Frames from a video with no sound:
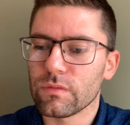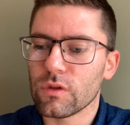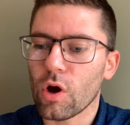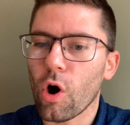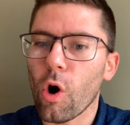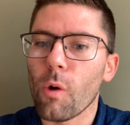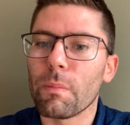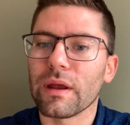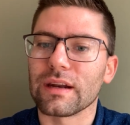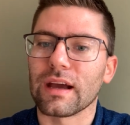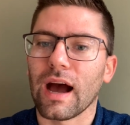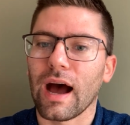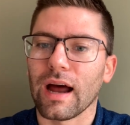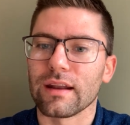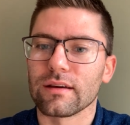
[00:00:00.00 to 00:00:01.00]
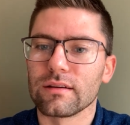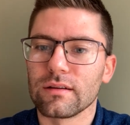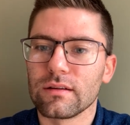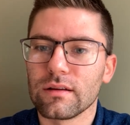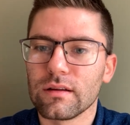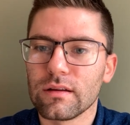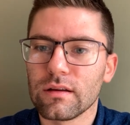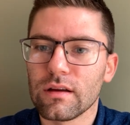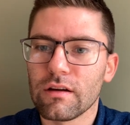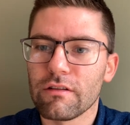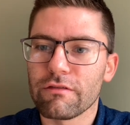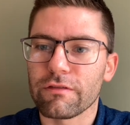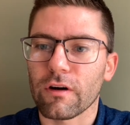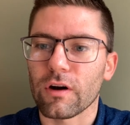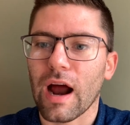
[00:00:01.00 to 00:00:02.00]
"Hope in God,
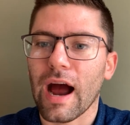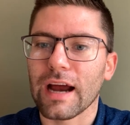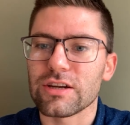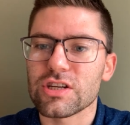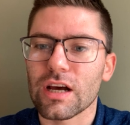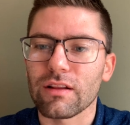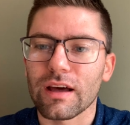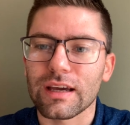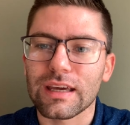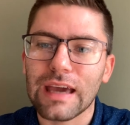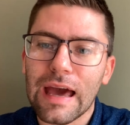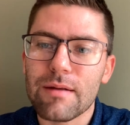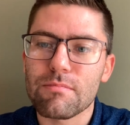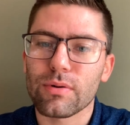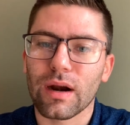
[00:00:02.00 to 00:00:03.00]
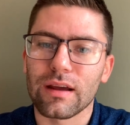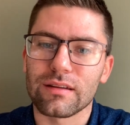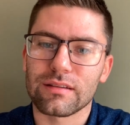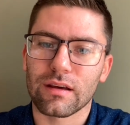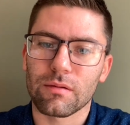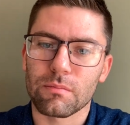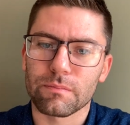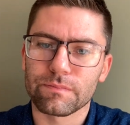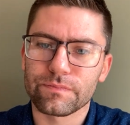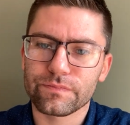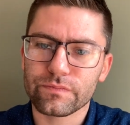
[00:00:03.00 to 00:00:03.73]
for I shall again praise him."